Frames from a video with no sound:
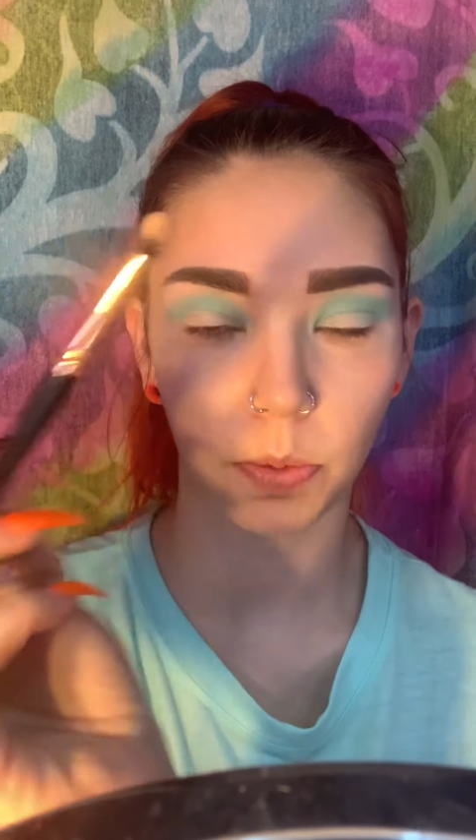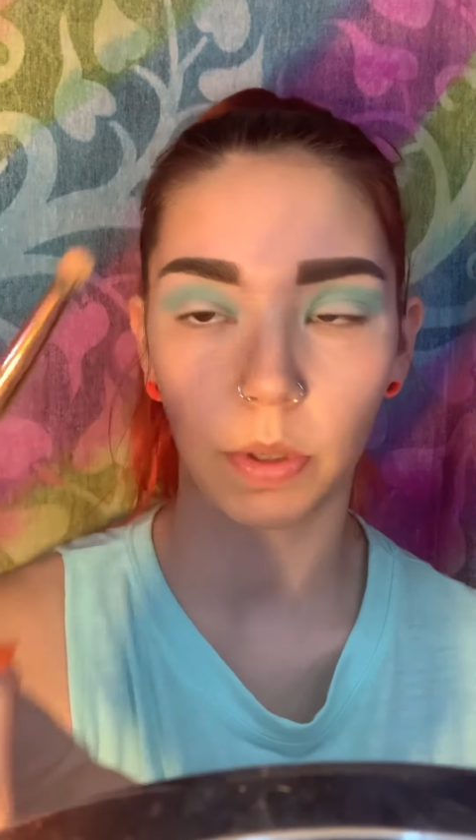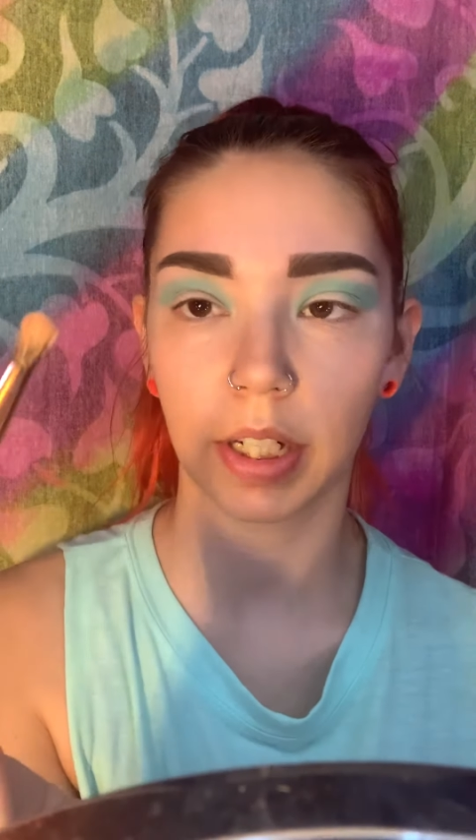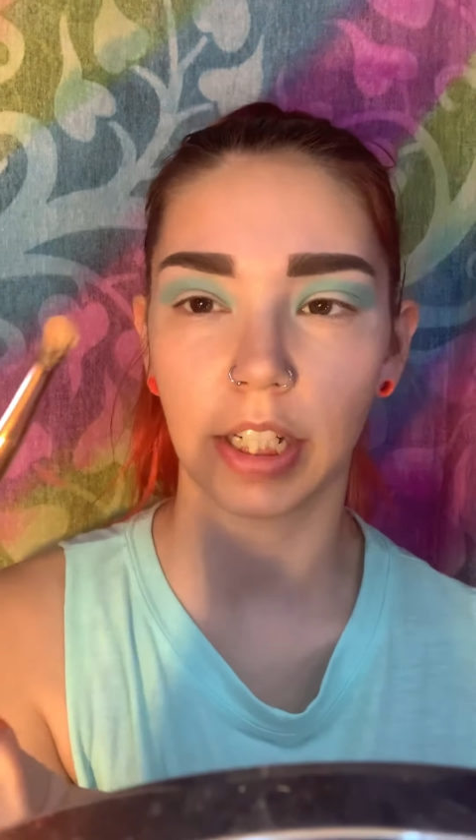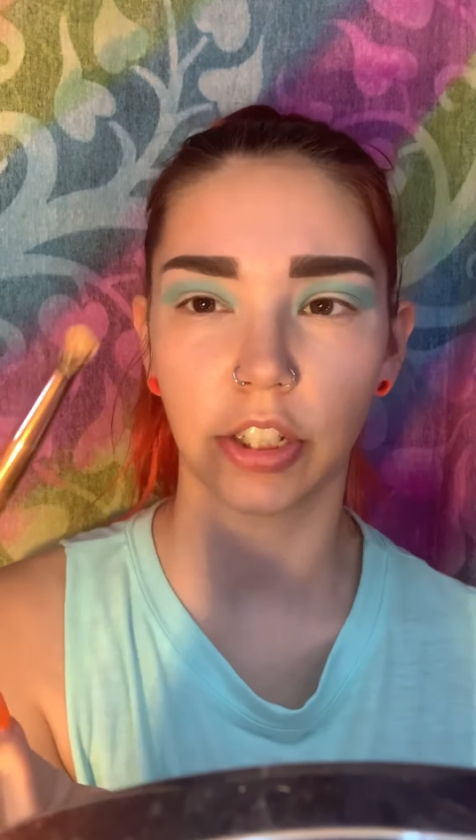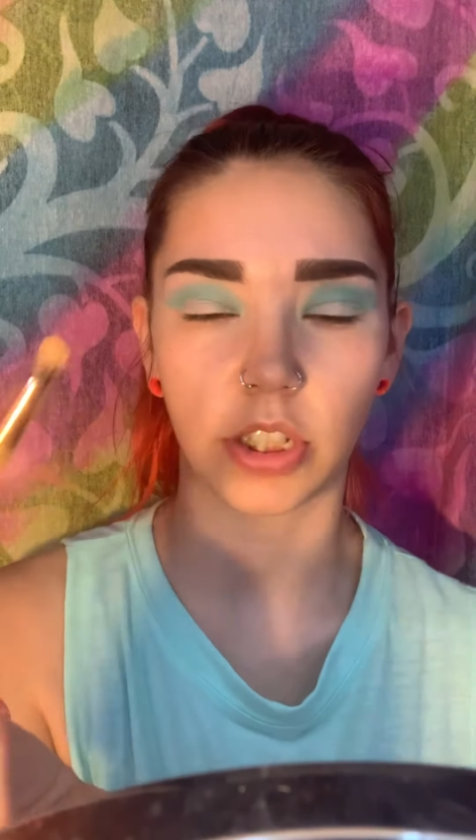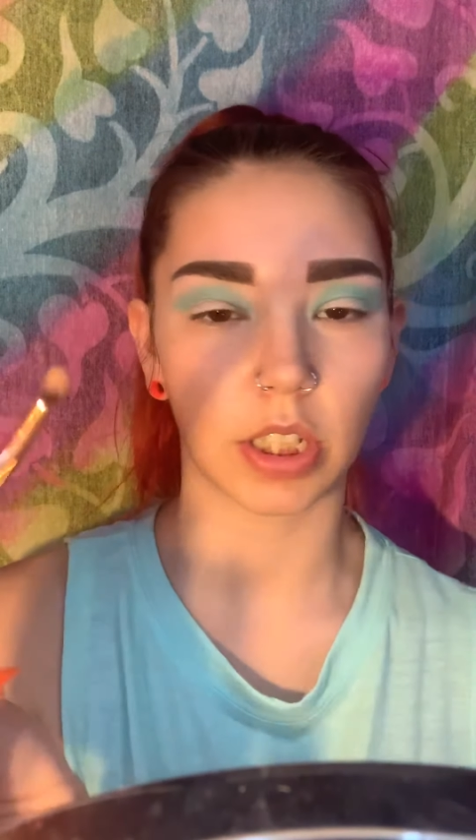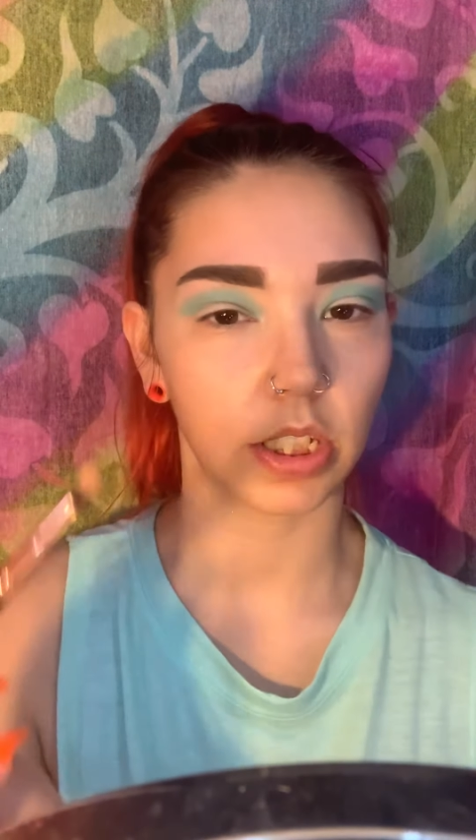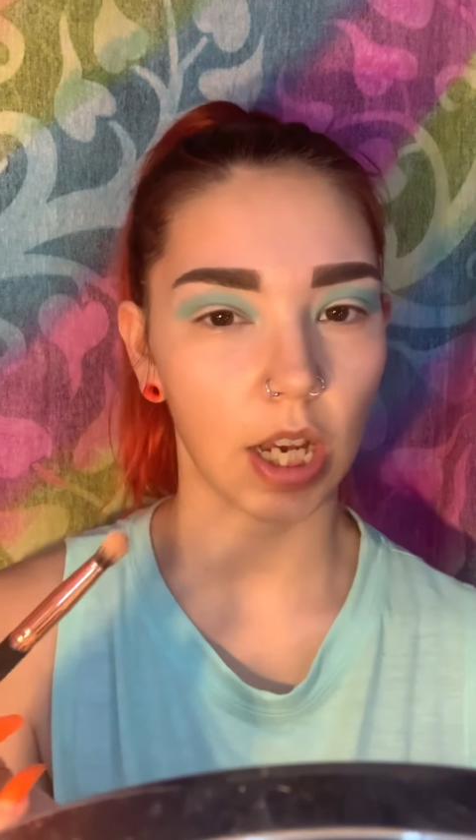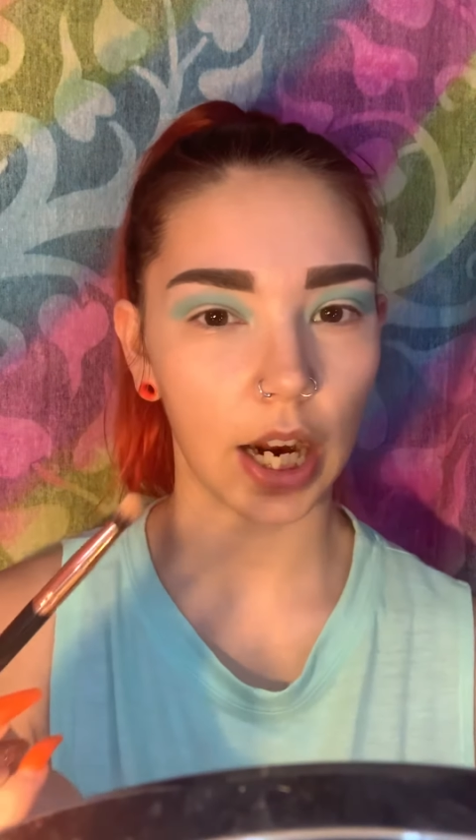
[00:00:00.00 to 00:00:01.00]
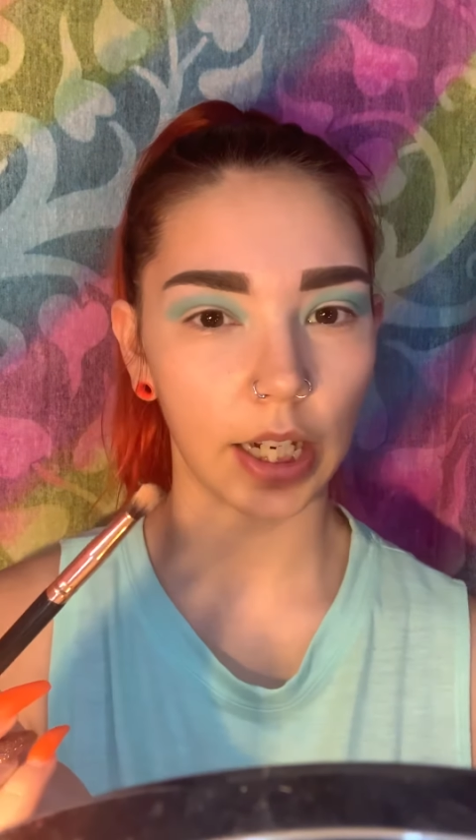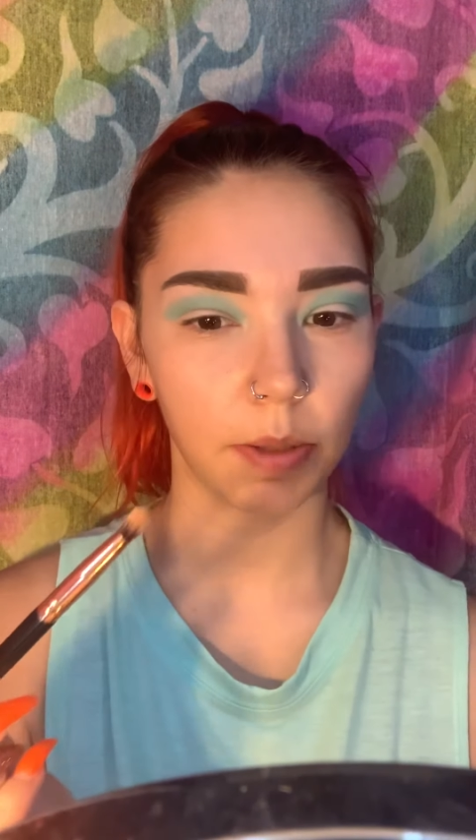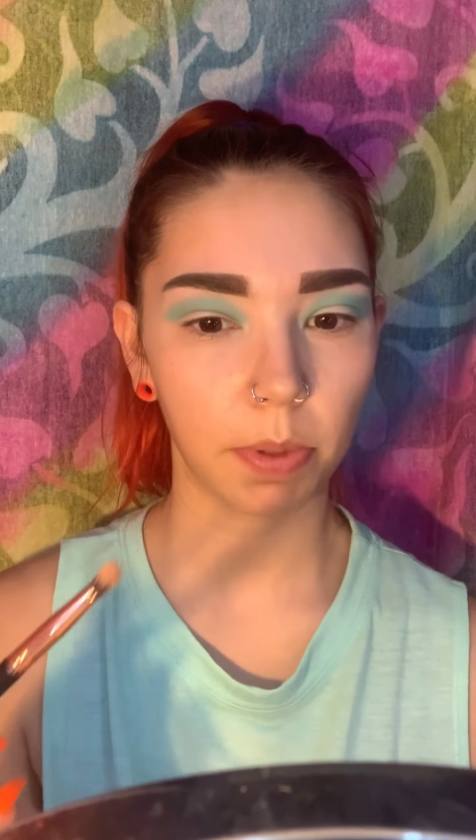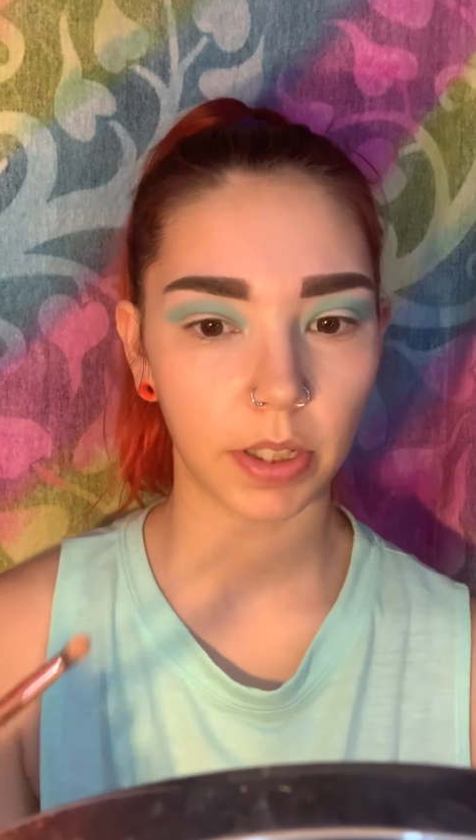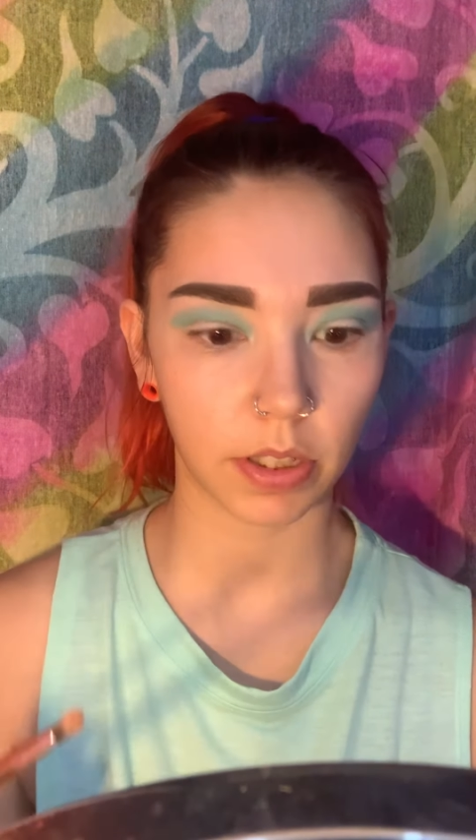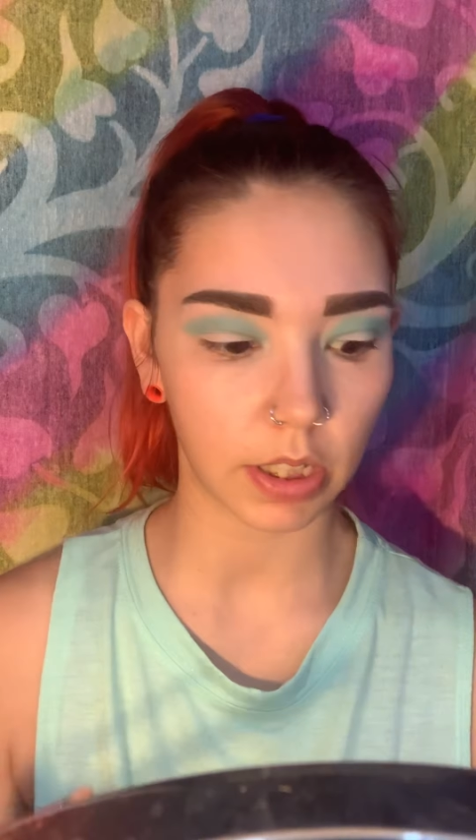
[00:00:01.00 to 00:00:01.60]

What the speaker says: one. It's just a tiny bit,